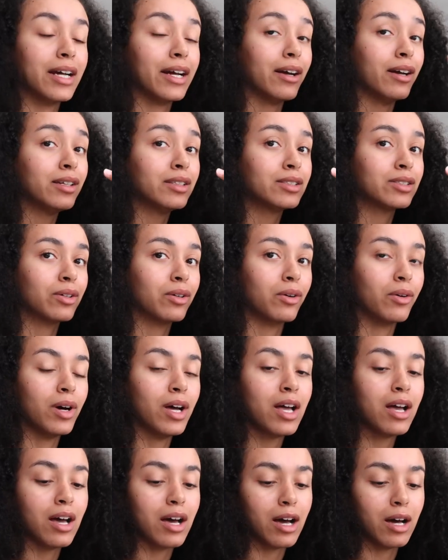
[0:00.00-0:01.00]
I also
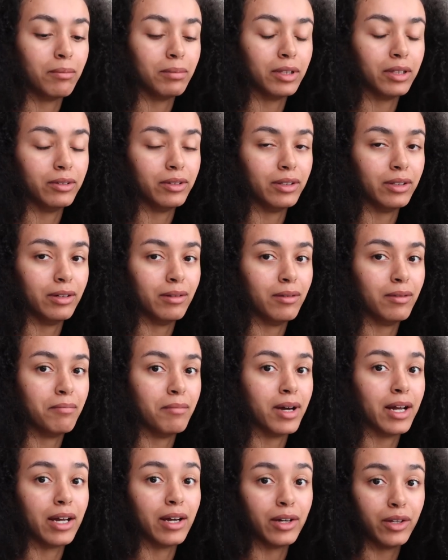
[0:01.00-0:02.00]
uploaded
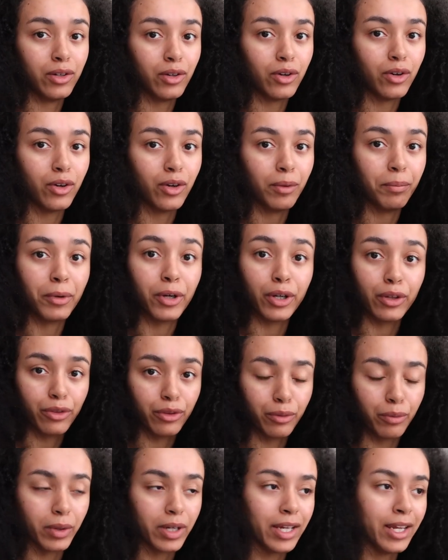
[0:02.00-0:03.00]
my unhaul part
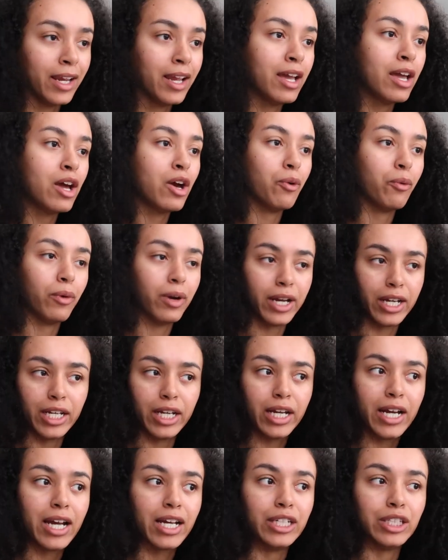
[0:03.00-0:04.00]
3
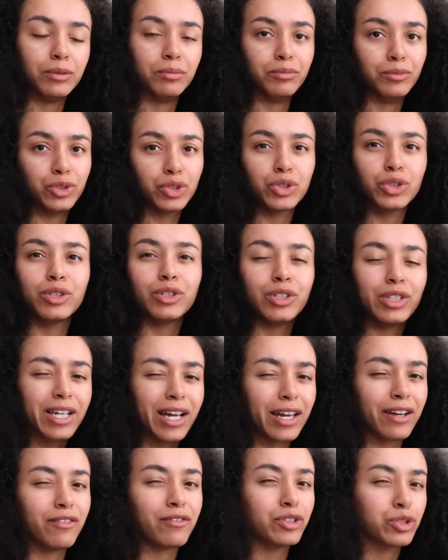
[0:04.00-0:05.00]
where I
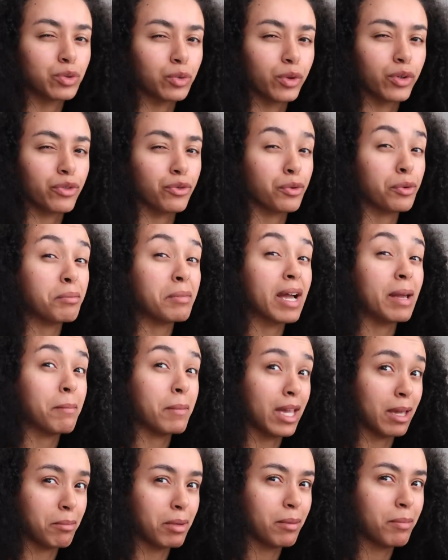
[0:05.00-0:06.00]
kind of sort through my
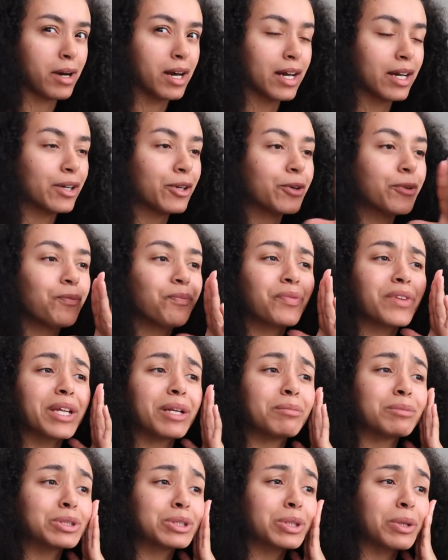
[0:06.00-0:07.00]
maybe pile, and
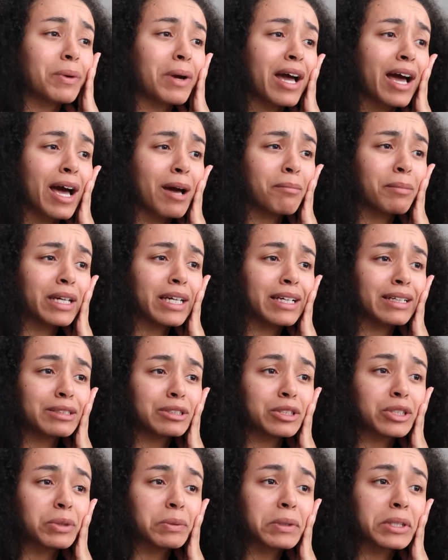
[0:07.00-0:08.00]
I'm so happy
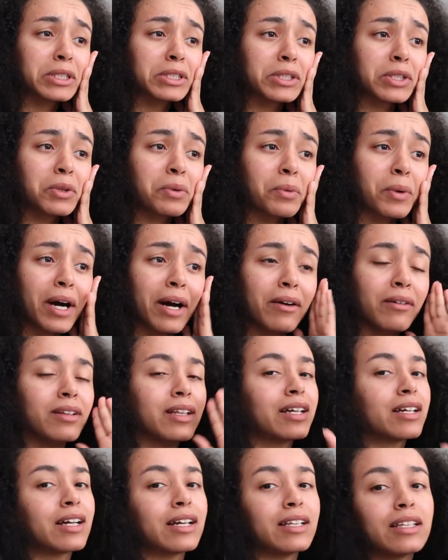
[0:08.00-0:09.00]
it's doing so well.
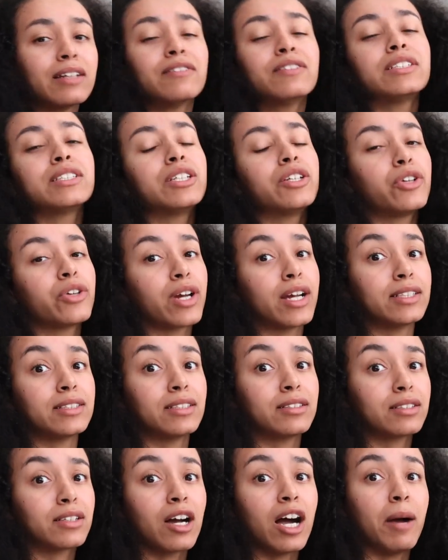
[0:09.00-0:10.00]
Like, I love seeing your
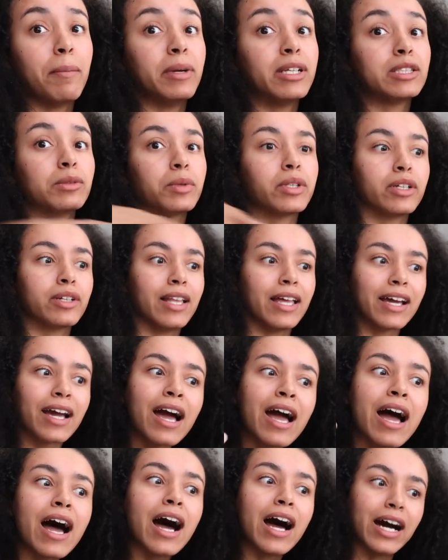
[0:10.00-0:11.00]
guys' comments where you're like,
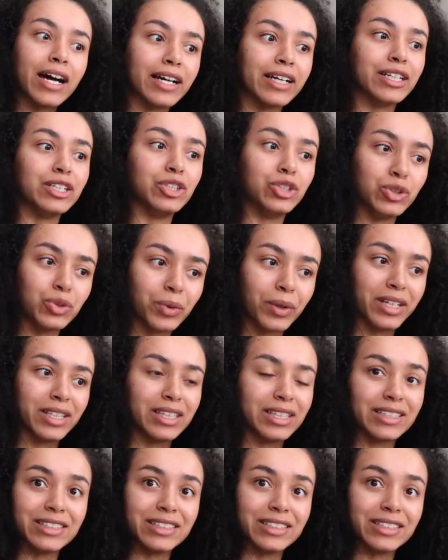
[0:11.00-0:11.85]
I enjoyed